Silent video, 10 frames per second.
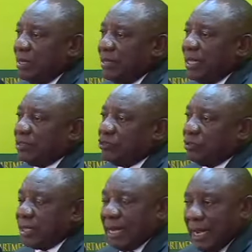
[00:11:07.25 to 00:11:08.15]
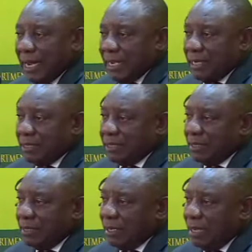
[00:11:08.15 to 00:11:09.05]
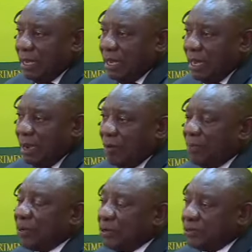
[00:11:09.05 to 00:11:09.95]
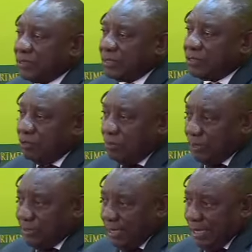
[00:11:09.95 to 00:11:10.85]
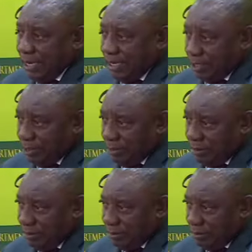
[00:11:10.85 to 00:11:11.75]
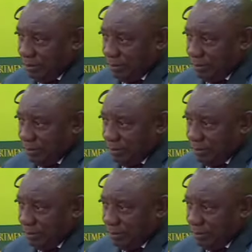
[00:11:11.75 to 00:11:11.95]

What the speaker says: that should guide our process towards the elections.